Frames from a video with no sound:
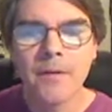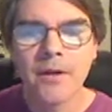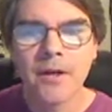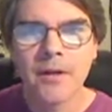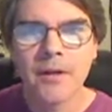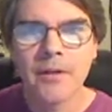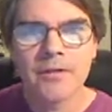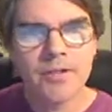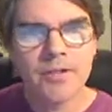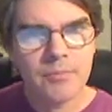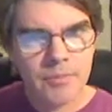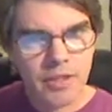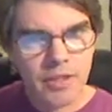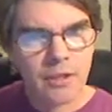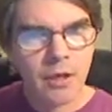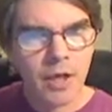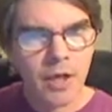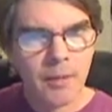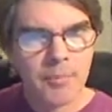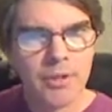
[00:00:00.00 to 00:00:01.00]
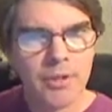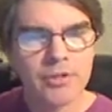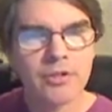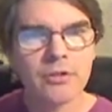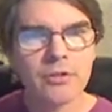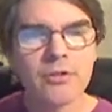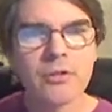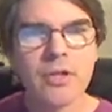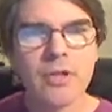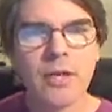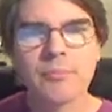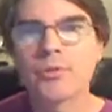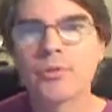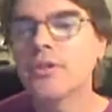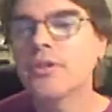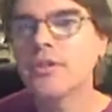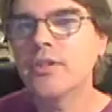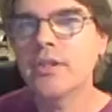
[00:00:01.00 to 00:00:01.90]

they seemed kind of ominous at the time. So the